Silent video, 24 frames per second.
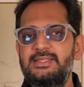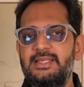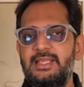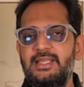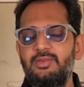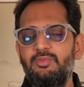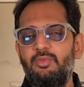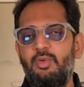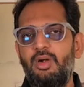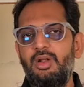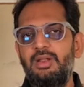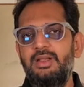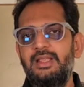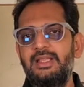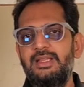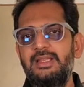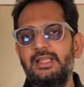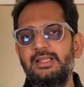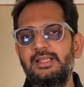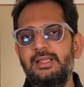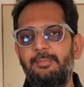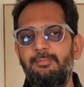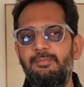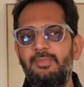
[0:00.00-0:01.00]
involved in
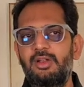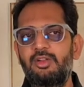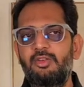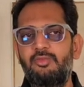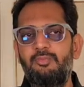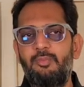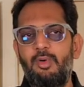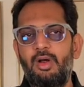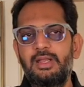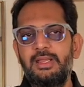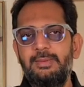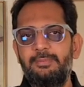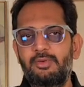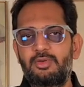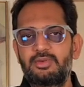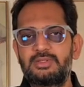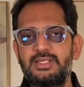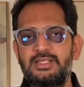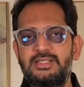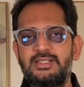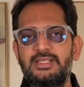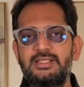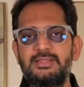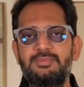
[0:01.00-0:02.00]
a number of body
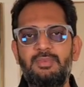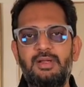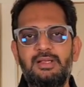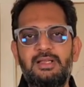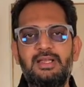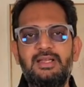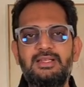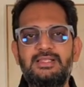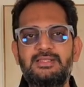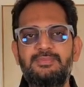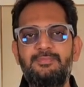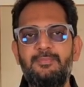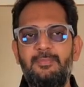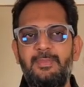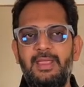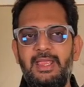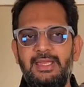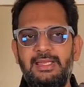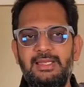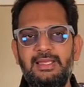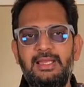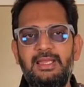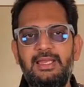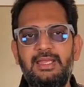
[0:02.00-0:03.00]
processes, but it's
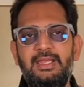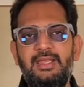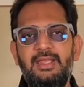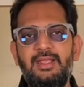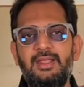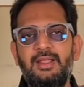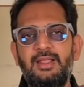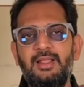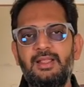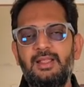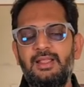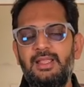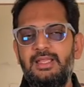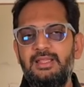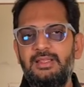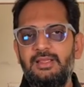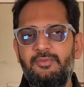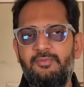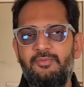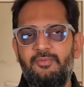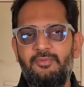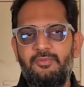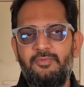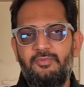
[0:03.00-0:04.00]
mainly in
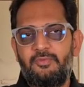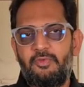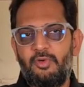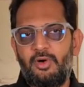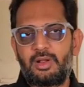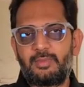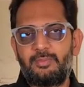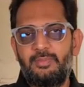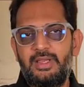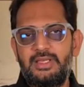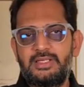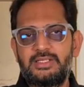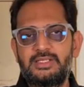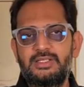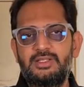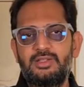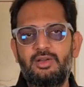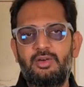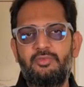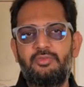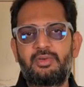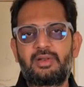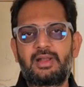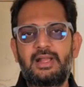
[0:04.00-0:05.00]
the formation
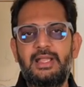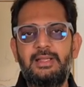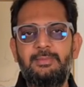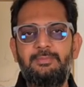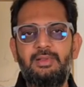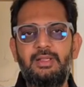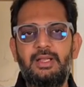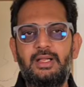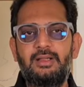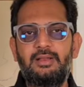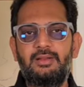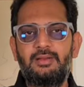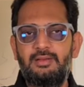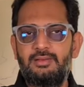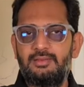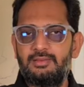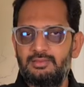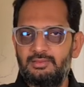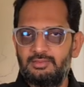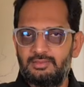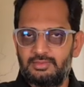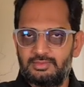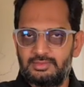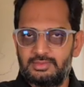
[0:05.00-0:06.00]
of red blood
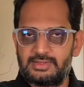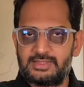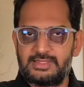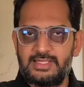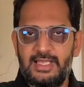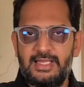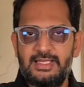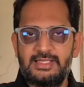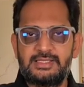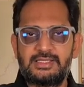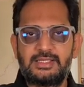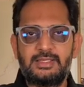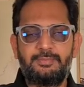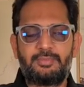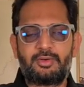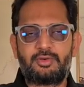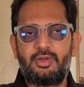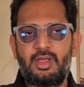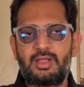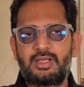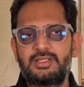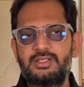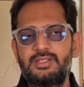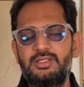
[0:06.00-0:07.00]
cells
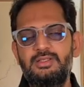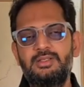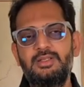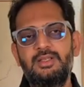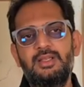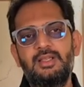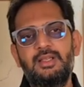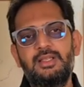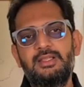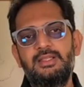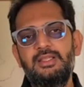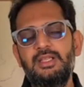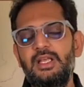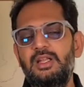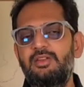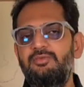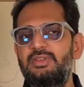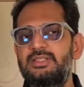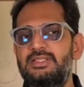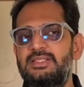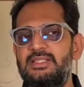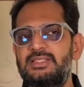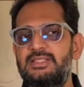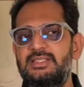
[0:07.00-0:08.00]
production,
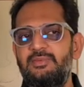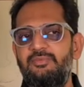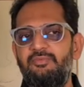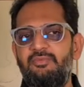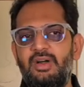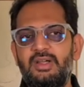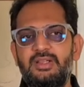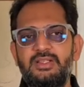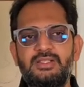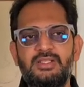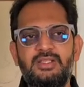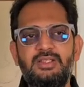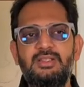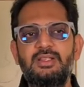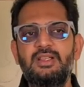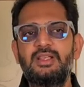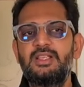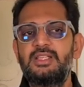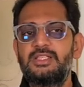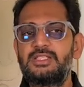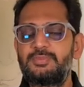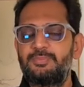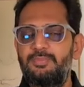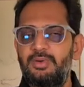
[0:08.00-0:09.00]
nervous system function,
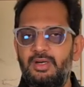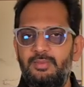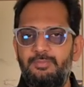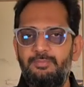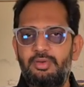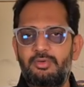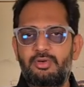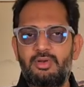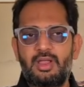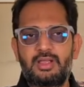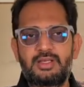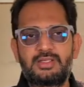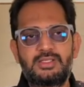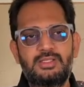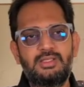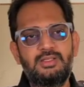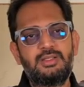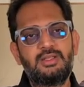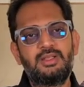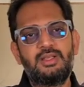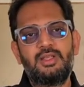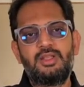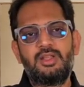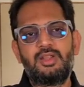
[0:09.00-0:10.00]
sperm production,
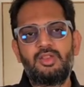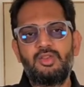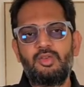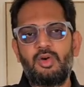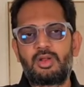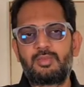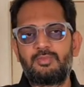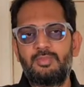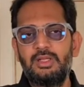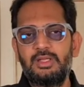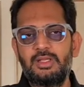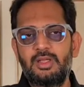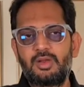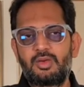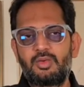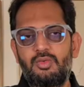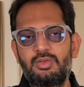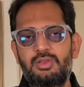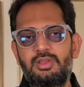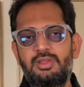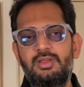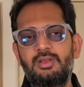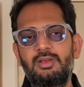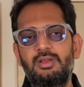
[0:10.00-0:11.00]
normal
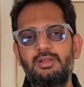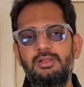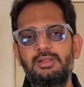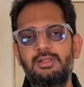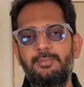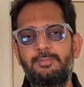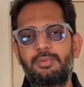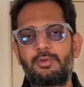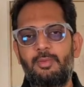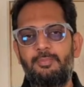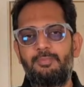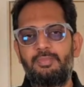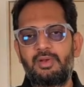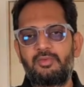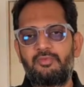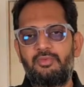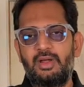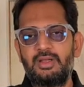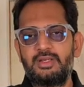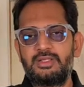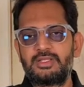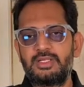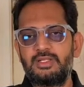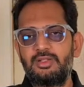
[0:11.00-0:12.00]
growth, the proper
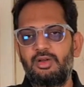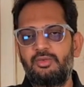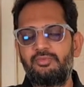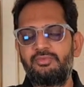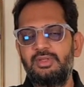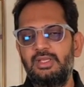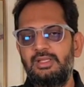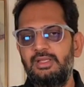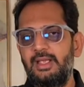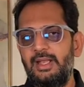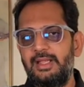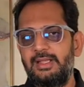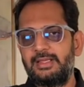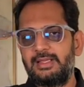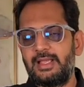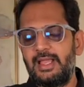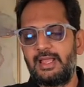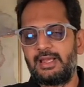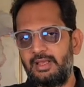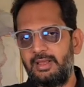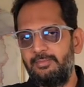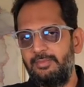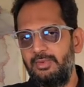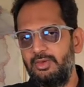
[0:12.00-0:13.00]
function of the
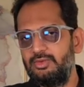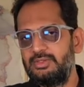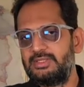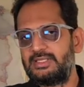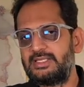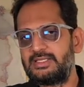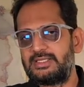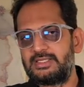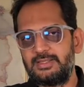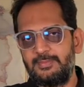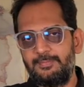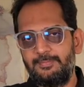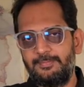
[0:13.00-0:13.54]
entire immune system.